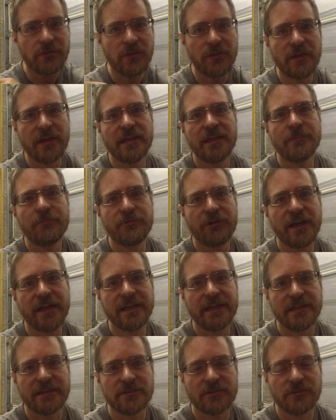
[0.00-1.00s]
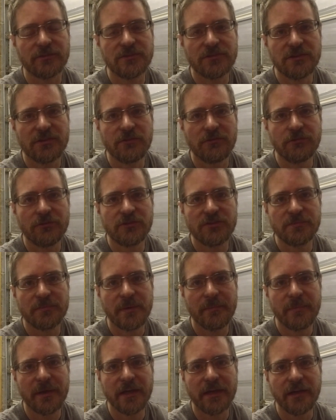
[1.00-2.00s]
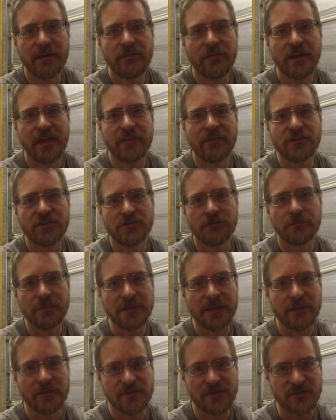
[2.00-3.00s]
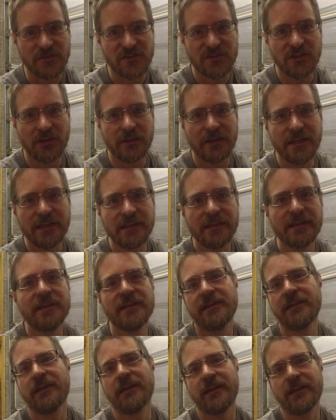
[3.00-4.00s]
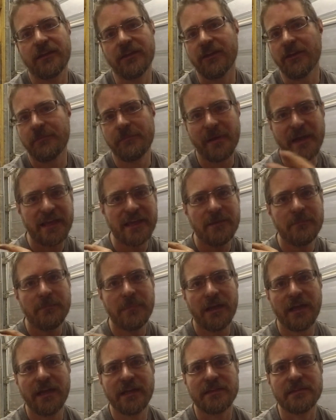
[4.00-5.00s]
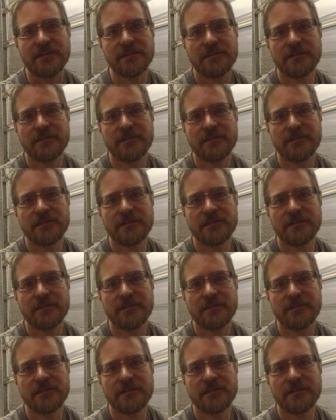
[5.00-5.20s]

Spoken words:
the bracket onto the crossmember, and then it should be nice and solid and it can go back in place.